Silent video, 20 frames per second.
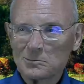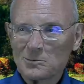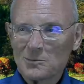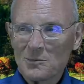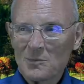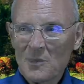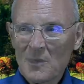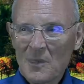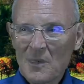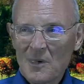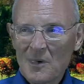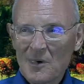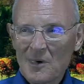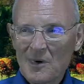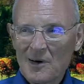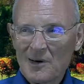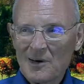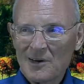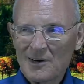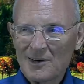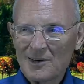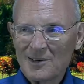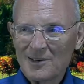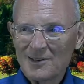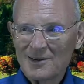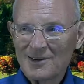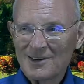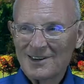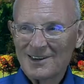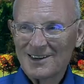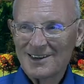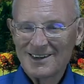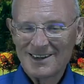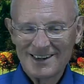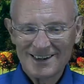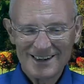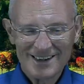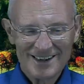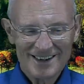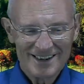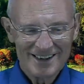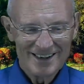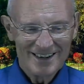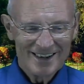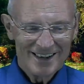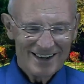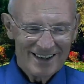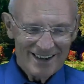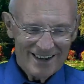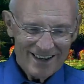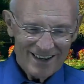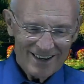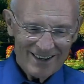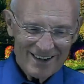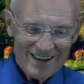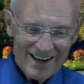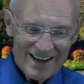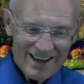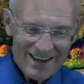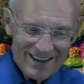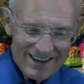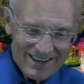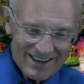Do we have any clues? okay.